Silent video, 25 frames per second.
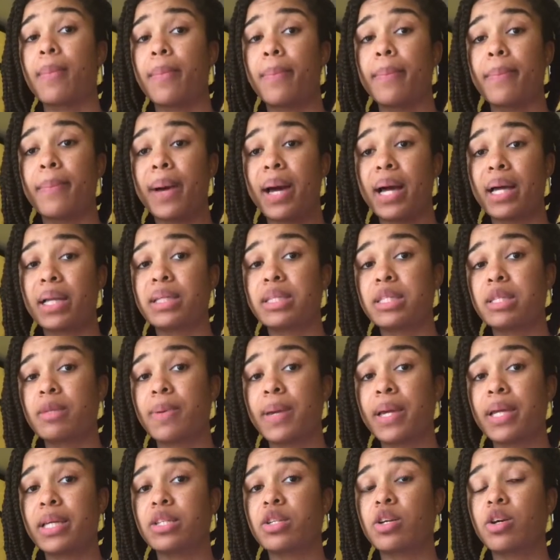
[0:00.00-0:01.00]
policy
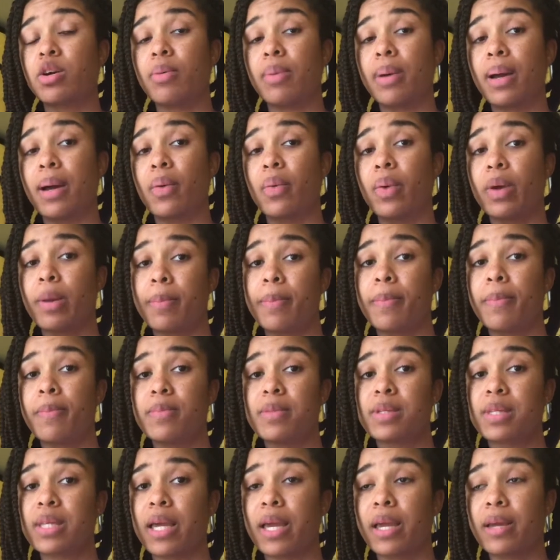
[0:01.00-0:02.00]
page on my
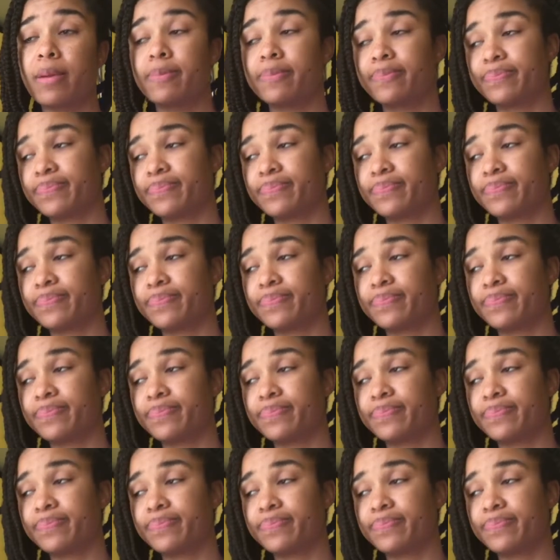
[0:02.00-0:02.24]
website,